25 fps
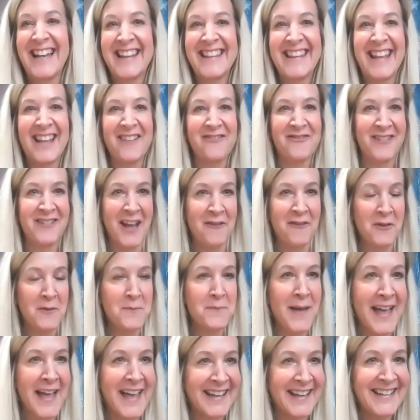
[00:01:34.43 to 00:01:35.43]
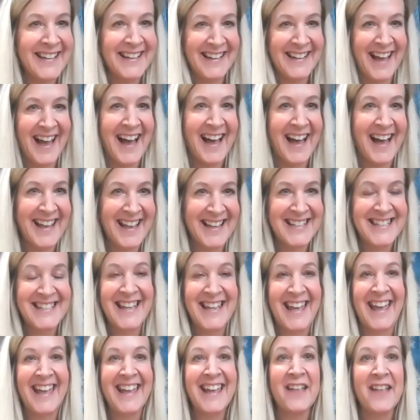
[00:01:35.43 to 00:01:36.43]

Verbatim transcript: and they've never been an ISA,